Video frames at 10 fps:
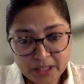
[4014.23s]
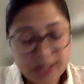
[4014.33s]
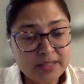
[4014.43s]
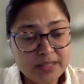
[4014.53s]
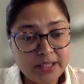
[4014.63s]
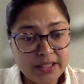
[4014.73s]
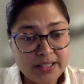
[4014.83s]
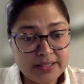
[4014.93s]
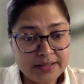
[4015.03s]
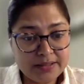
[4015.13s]
Does it make any
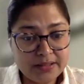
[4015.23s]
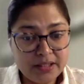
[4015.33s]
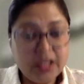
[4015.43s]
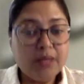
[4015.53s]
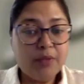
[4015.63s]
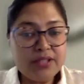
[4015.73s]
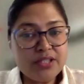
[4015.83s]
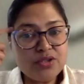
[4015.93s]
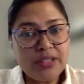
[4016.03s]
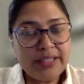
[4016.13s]
sense? Because
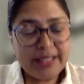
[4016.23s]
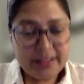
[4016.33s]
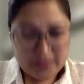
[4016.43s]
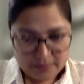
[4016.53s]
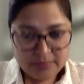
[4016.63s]
it's all in head.